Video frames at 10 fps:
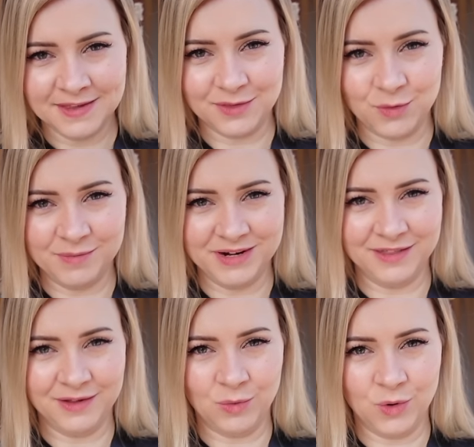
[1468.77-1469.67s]
the woman in
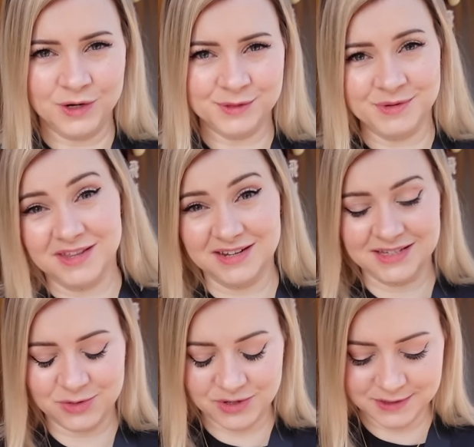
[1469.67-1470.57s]
there warned me that it's
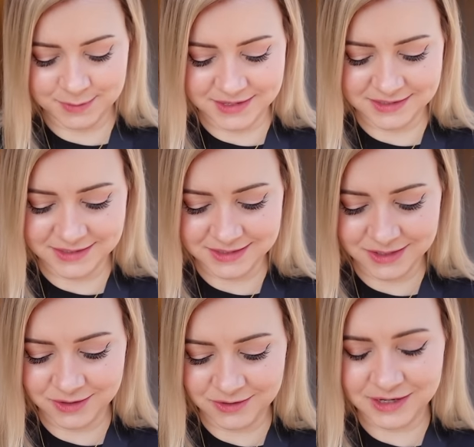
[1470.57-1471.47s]
quite spicy, so
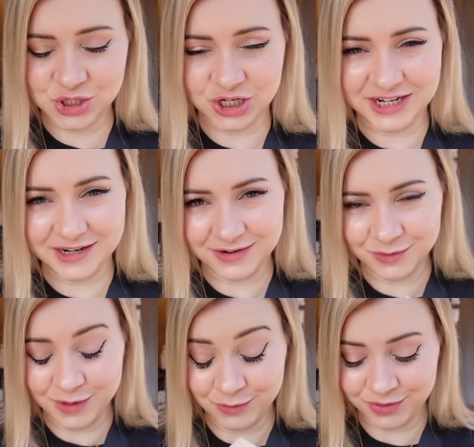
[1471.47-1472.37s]
I chickened out and
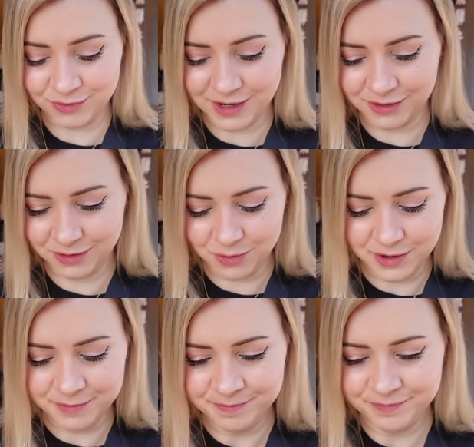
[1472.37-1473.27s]
went with the regular one.